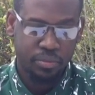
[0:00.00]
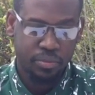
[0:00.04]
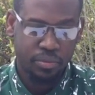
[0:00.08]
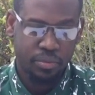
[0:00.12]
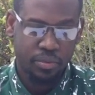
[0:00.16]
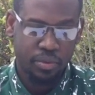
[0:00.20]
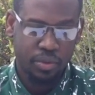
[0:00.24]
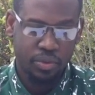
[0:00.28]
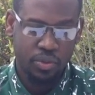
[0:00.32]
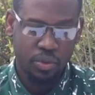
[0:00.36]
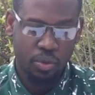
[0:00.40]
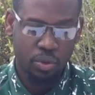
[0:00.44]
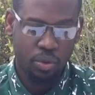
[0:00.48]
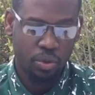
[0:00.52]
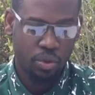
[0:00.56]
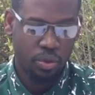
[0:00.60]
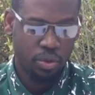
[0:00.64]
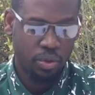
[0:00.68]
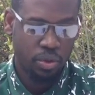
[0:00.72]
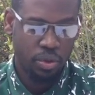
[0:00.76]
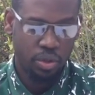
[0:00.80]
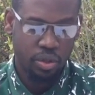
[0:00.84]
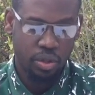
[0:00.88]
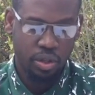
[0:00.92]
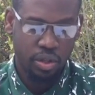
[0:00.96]

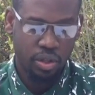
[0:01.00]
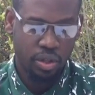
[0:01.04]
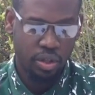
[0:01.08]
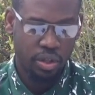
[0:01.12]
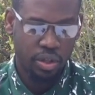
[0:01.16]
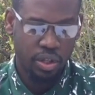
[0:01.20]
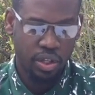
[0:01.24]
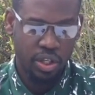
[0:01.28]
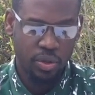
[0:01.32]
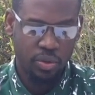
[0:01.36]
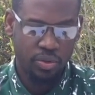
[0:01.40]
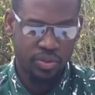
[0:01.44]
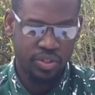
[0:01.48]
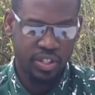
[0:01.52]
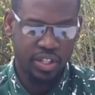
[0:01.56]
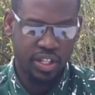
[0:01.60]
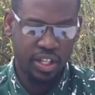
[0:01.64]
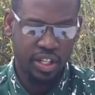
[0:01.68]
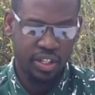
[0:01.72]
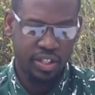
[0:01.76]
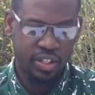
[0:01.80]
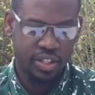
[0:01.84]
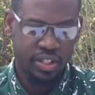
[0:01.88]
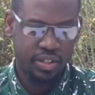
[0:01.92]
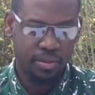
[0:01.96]
So he was
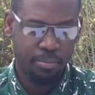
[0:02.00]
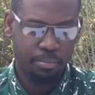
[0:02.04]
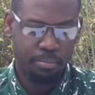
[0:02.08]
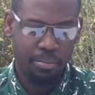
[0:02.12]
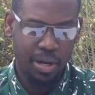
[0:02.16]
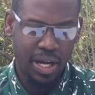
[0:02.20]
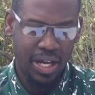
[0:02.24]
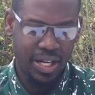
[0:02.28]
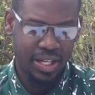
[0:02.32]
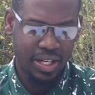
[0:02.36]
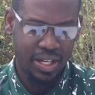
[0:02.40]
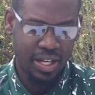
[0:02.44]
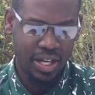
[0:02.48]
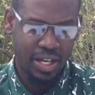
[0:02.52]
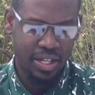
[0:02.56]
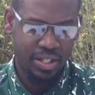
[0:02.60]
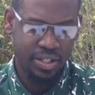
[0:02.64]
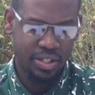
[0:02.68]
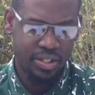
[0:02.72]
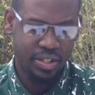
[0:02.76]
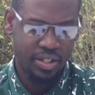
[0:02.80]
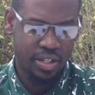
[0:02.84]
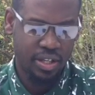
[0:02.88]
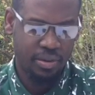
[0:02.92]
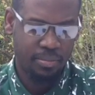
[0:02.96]
dealt bad
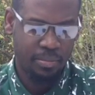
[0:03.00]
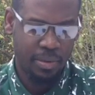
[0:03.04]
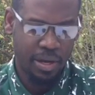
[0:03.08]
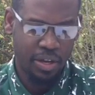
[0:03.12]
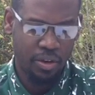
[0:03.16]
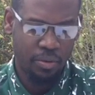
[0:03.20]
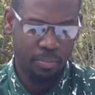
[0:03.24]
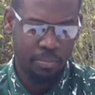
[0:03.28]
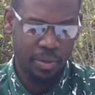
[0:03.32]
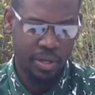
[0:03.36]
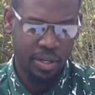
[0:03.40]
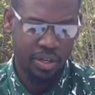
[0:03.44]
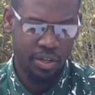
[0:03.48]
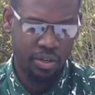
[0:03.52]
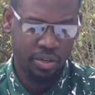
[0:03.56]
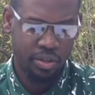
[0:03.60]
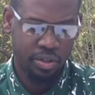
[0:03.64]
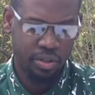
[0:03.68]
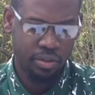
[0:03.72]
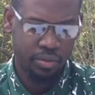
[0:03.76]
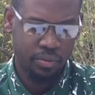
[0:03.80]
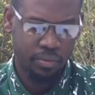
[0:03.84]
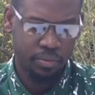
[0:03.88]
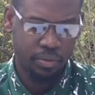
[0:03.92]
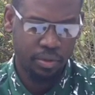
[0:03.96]
cards, in my opinion,
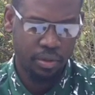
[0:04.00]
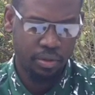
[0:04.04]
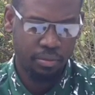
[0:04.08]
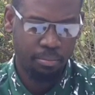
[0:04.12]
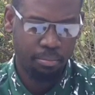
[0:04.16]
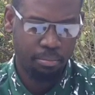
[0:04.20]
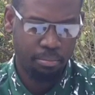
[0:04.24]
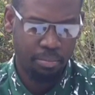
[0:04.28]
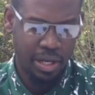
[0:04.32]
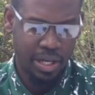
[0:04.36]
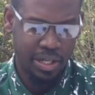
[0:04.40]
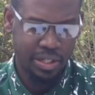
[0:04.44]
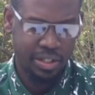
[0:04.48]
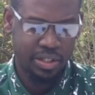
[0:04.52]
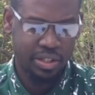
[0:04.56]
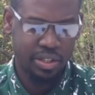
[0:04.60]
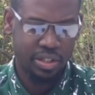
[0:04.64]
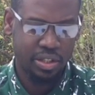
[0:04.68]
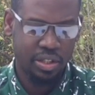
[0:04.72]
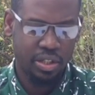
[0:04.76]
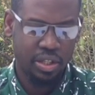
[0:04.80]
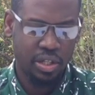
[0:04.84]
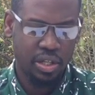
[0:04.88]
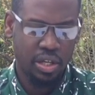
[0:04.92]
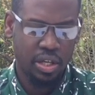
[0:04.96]
but
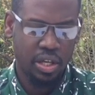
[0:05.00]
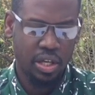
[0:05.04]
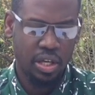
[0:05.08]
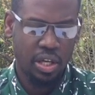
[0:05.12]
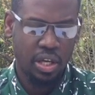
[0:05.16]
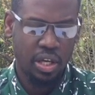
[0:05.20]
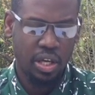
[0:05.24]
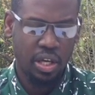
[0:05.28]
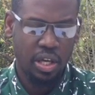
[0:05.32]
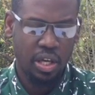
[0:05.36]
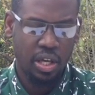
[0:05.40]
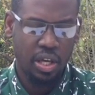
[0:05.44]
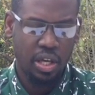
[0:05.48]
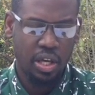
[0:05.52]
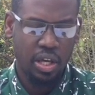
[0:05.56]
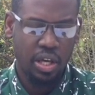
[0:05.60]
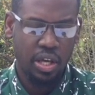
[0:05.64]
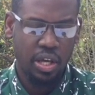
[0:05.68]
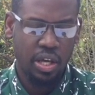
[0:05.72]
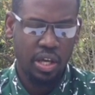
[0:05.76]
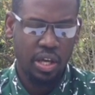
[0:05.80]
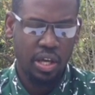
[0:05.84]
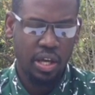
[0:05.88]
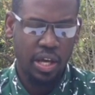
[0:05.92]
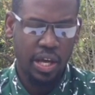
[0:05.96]

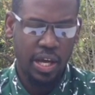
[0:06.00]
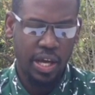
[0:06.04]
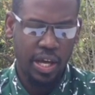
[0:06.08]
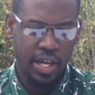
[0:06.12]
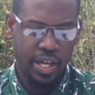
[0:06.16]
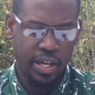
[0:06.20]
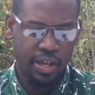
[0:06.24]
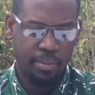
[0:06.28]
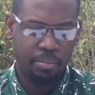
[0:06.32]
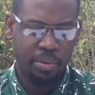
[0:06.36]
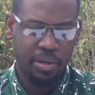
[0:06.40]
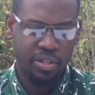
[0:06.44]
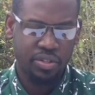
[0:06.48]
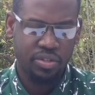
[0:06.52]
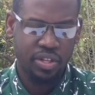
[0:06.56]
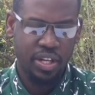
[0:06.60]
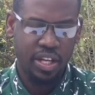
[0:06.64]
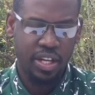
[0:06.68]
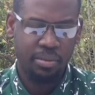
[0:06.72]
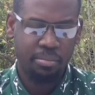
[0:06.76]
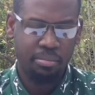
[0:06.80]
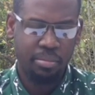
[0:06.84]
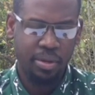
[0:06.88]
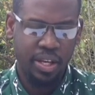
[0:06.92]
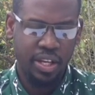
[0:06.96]
I
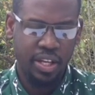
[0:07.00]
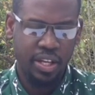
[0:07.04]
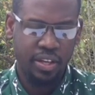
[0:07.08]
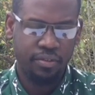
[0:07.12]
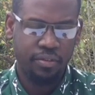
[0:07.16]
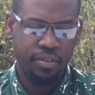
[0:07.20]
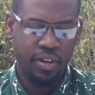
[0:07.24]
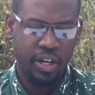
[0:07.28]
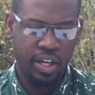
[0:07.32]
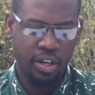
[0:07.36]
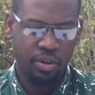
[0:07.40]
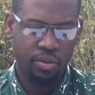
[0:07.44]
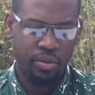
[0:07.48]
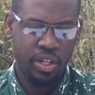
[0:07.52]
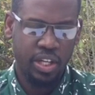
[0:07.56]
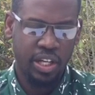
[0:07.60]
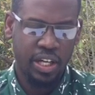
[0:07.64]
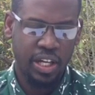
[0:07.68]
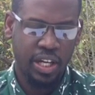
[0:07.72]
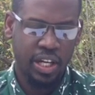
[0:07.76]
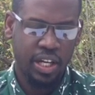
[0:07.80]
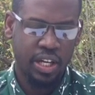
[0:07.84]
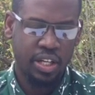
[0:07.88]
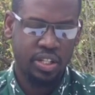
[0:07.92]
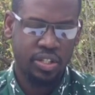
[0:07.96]
personally believe Raila
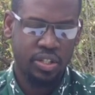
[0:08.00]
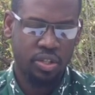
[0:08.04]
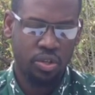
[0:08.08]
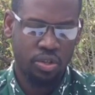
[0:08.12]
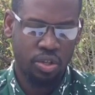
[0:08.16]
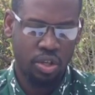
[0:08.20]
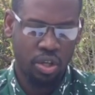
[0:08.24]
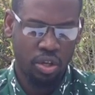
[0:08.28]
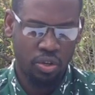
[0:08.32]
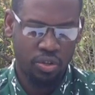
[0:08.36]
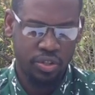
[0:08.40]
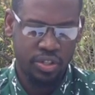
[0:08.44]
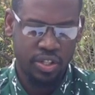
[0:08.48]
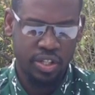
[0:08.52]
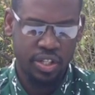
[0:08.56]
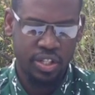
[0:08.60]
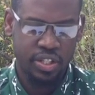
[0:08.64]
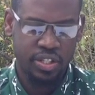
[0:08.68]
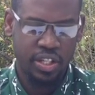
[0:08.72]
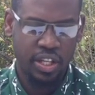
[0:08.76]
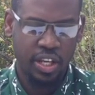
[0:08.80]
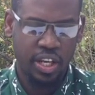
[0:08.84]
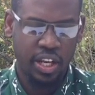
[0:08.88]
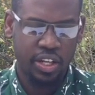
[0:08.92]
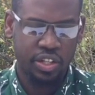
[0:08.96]
Odinga has not lost this
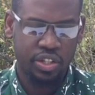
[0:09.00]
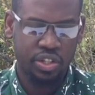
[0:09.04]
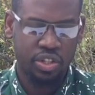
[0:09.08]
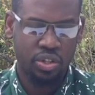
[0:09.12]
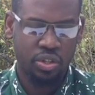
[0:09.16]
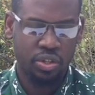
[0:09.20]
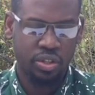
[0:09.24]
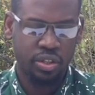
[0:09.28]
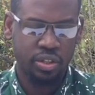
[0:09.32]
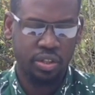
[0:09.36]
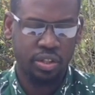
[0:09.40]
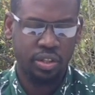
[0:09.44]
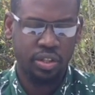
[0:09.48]
election.